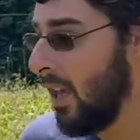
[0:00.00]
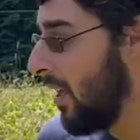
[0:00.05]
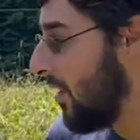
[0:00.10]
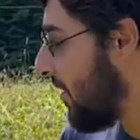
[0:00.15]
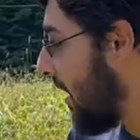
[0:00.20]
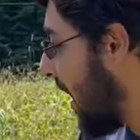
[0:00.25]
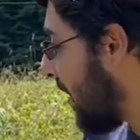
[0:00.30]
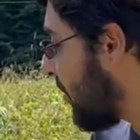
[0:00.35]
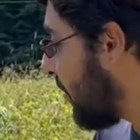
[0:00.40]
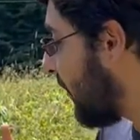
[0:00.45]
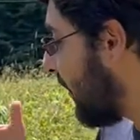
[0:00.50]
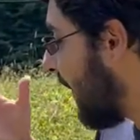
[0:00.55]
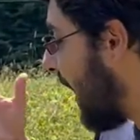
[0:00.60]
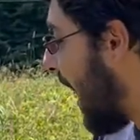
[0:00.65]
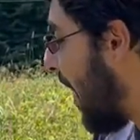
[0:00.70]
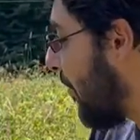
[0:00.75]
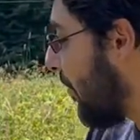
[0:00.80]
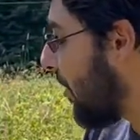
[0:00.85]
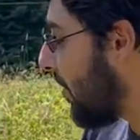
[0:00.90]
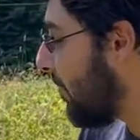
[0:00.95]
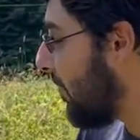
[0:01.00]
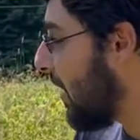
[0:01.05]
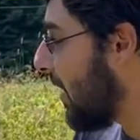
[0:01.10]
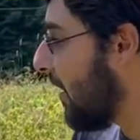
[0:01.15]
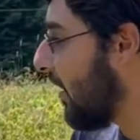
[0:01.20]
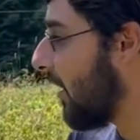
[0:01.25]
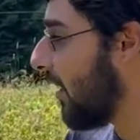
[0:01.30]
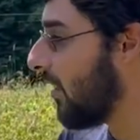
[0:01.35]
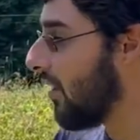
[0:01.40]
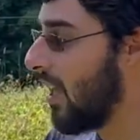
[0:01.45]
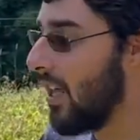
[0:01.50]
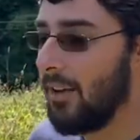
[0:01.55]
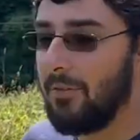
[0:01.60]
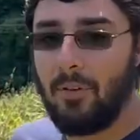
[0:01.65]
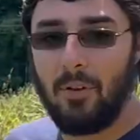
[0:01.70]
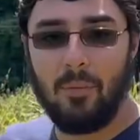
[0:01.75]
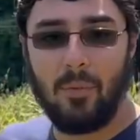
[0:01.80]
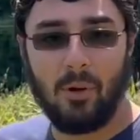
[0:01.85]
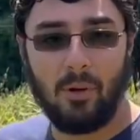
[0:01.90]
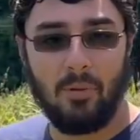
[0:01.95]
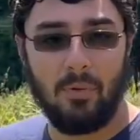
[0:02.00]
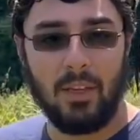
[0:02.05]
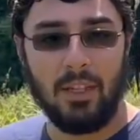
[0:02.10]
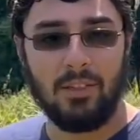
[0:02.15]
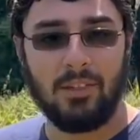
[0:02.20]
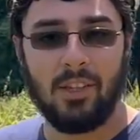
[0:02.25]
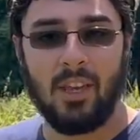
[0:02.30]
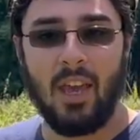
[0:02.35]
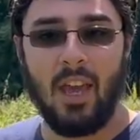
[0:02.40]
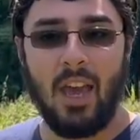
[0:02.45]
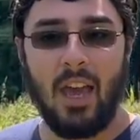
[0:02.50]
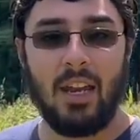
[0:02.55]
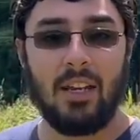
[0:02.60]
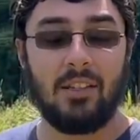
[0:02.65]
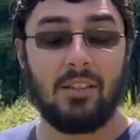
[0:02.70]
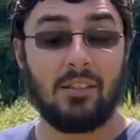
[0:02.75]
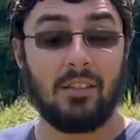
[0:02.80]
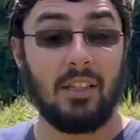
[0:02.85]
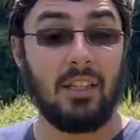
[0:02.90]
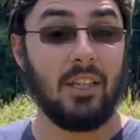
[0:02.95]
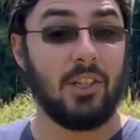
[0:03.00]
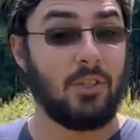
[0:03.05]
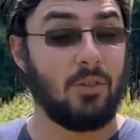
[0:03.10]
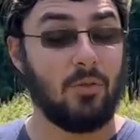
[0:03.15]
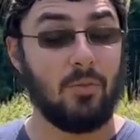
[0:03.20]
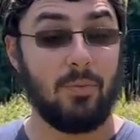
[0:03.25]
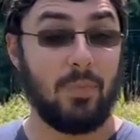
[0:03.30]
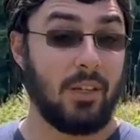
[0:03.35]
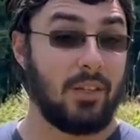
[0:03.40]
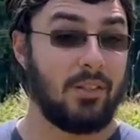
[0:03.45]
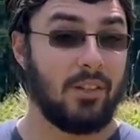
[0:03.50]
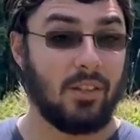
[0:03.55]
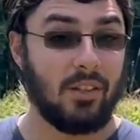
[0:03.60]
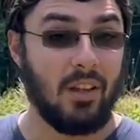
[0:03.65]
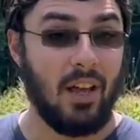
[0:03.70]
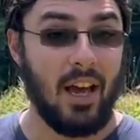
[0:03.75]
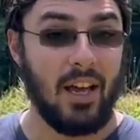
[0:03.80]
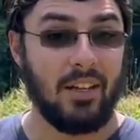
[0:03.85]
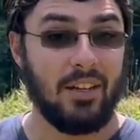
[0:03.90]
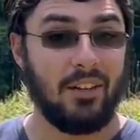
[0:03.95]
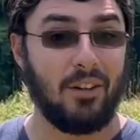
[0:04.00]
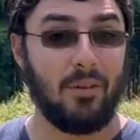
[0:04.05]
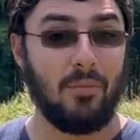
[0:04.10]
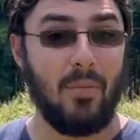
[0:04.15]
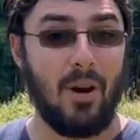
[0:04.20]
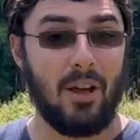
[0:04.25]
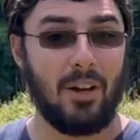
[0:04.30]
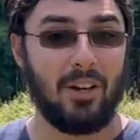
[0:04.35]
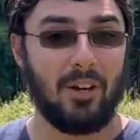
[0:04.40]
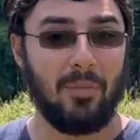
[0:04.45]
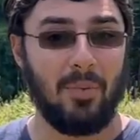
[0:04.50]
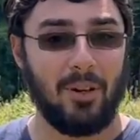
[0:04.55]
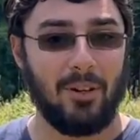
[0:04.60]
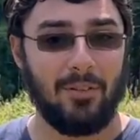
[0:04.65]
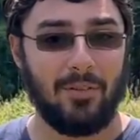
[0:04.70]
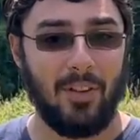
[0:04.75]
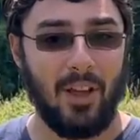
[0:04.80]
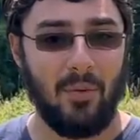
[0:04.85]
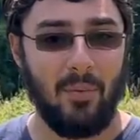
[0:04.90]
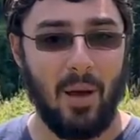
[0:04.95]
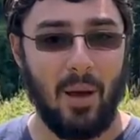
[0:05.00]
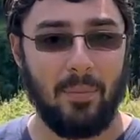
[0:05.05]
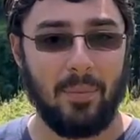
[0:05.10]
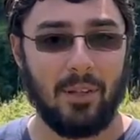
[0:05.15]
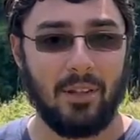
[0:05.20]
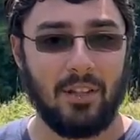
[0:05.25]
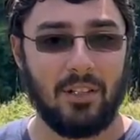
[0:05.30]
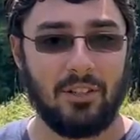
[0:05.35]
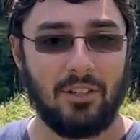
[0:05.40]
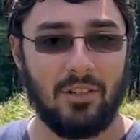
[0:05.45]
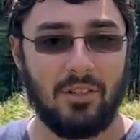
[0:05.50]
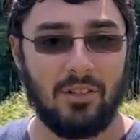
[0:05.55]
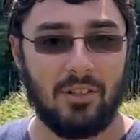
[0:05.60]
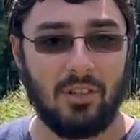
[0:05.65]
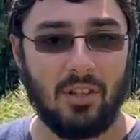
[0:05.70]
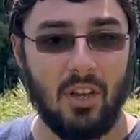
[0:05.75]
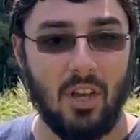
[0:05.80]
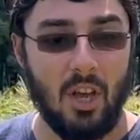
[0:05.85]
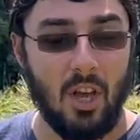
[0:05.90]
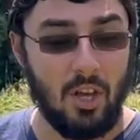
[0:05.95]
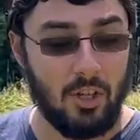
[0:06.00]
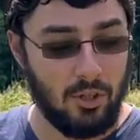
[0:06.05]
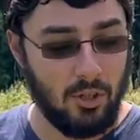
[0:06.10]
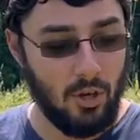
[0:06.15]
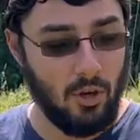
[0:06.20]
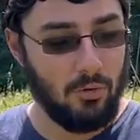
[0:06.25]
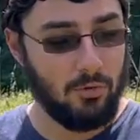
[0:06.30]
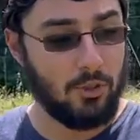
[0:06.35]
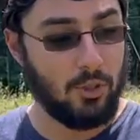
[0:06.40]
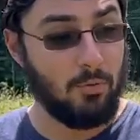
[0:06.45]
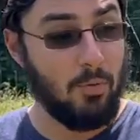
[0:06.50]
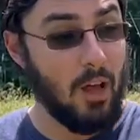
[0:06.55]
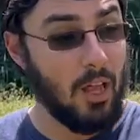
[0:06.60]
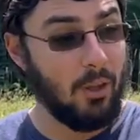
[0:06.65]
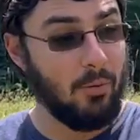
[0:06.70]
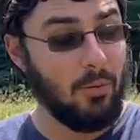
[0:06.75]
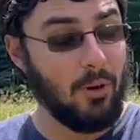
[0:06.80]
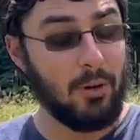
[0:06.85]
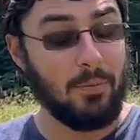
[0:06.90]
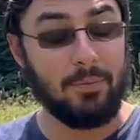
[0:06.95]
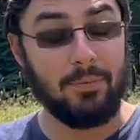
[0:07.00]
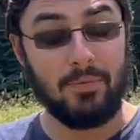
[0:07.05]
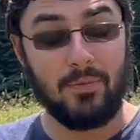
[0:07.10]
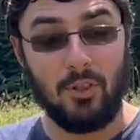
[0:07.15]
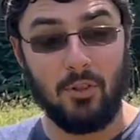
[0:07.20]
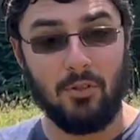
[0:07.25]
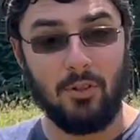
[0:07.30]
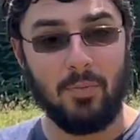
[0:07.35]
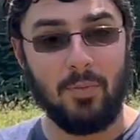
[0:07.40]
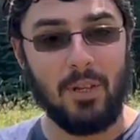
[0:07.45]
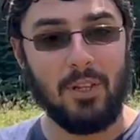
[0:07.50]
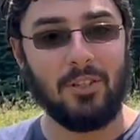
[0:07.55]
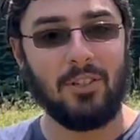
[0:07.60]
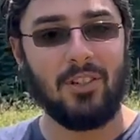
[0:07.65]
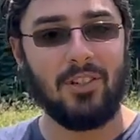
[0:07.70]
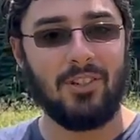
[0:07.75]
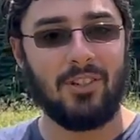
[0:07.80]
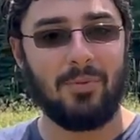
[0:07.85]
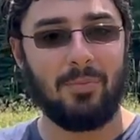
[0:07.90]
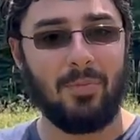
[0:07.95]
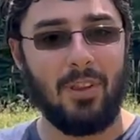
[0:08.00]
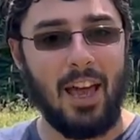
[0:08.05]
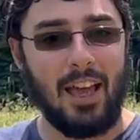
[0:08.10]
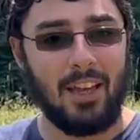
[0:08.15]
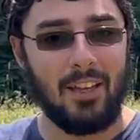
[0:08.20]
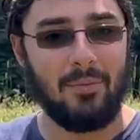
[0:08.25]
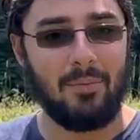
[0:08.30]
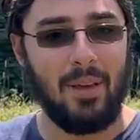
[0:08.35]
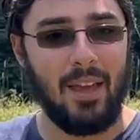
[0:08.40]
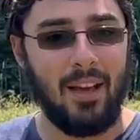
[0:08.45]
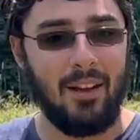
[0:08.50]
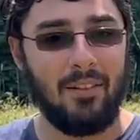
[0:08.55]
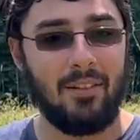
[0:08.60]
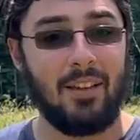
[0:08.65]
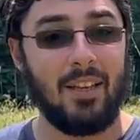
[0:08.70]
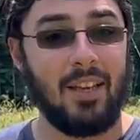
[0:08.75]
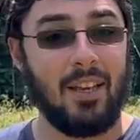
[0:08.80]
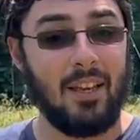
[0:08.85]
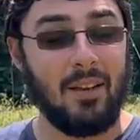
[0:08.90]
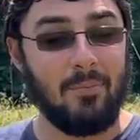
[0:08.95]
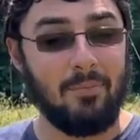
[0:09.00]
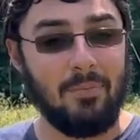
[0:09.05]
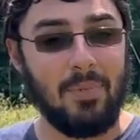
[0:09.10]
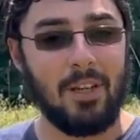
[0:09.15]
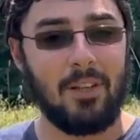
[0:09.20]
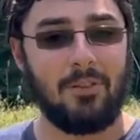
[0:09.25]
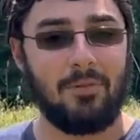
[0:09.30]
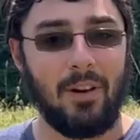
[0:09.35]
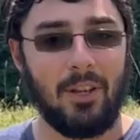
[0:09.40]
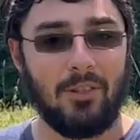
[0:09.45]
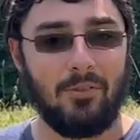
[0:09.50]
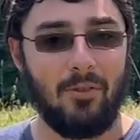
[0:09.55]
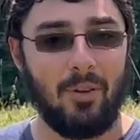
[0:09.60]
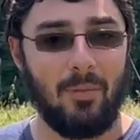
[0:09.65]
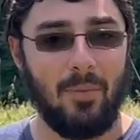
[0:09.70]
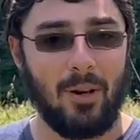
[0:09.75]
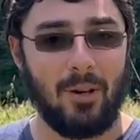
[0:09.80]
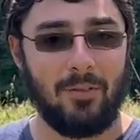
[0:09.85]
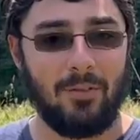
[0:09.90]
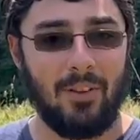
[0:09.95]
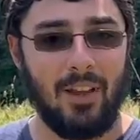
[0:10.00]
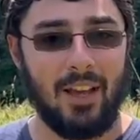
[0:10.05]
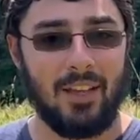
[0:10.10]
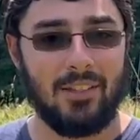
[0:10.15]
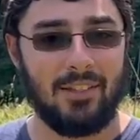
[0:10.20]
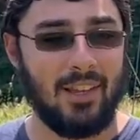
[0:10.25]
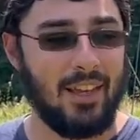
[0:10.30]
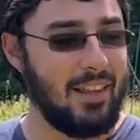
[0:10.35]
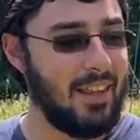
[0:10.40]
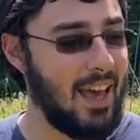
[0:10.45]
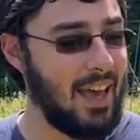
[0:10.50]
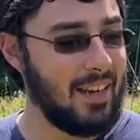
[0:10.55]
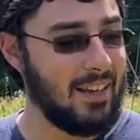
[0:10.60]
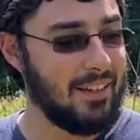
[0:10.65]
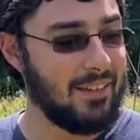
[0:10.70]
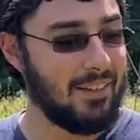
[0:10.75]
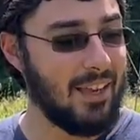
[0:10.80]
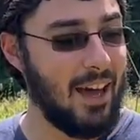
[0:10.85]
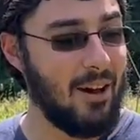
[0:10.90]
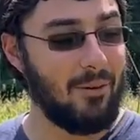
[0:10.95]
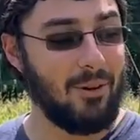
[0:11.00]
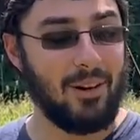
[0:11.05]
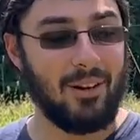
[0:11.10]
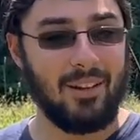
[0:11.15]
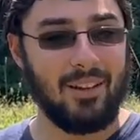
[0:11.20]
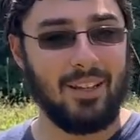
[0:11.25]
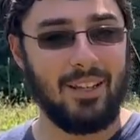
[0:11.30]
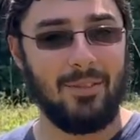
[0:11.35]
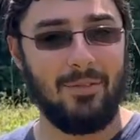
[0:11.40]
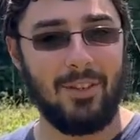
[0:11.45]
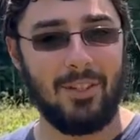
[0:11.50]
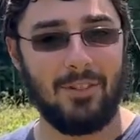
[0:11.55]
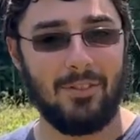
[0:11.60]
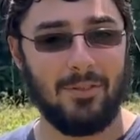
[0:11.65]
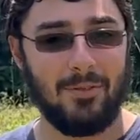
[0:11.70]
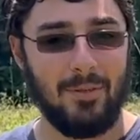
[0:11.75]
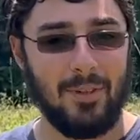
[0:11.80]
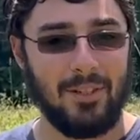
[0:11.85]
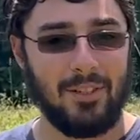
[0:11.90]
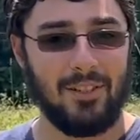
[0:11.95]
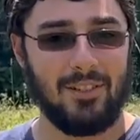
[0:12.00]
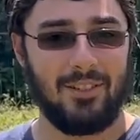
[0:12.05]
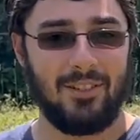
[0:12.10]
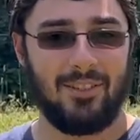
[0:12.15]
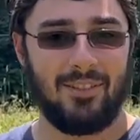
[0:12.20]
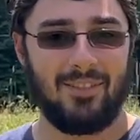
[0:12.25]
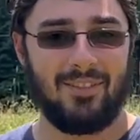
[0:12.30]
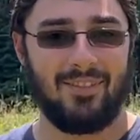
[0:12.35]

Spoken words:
it's actually outcompeting a lot of our milkweeds, and it's leading to a big decline in our monarch butterfly populations. So swallowwort, two species, black and pale, big threat to our butterflies, and that is our invasive species.